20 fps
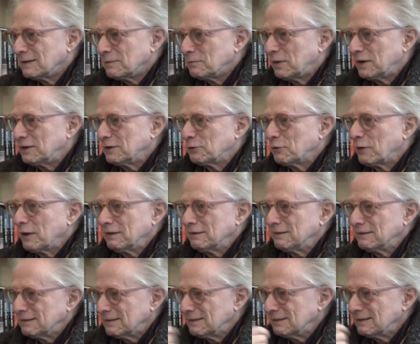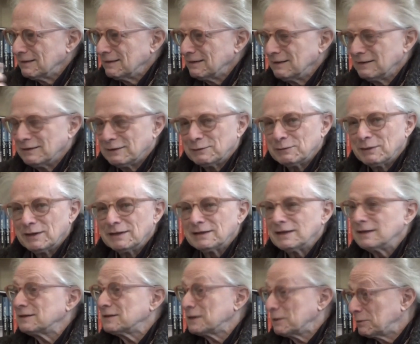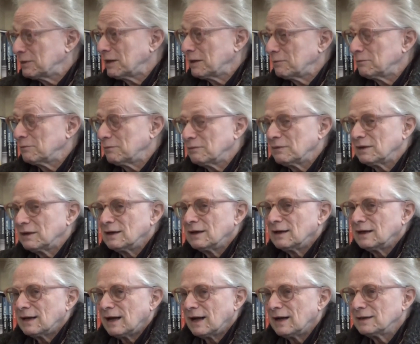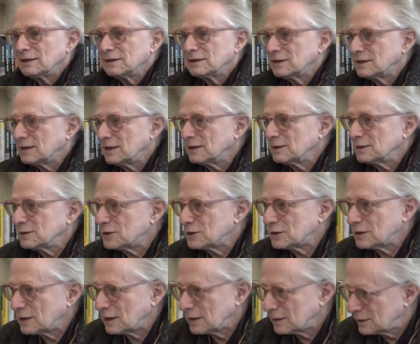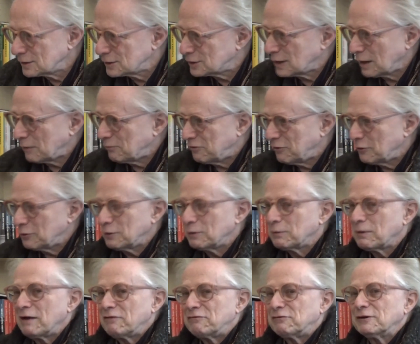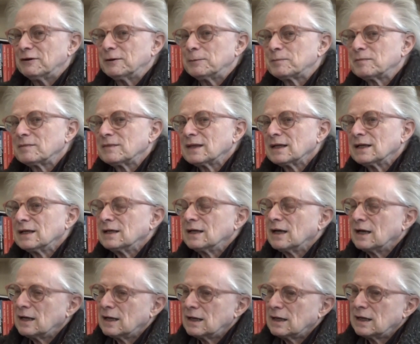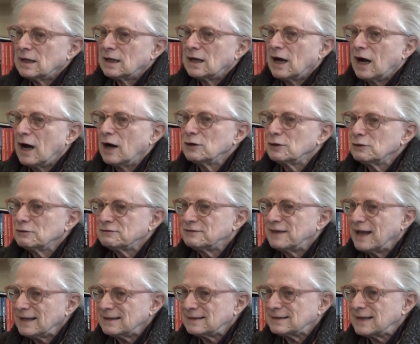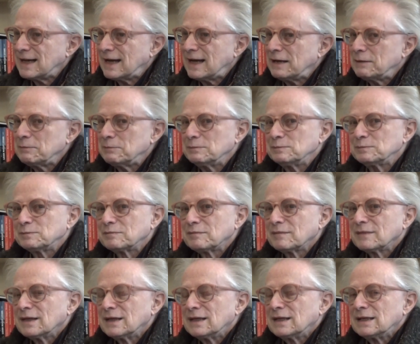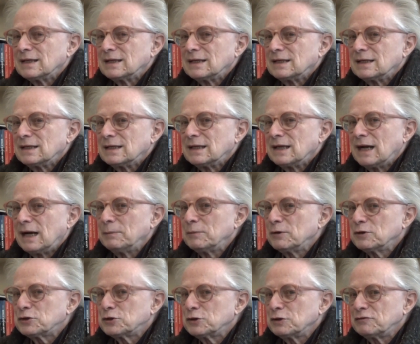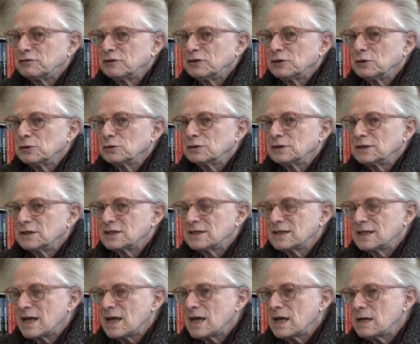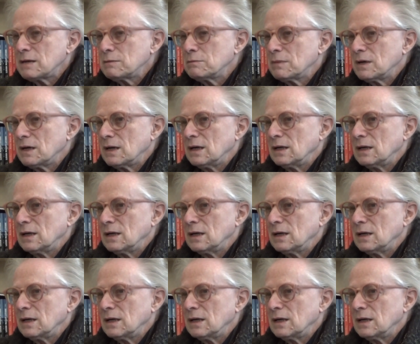pay the rent and eat, right? At the same time, I didn't stop photographing. Out of that time, I'm not sure if you know this name.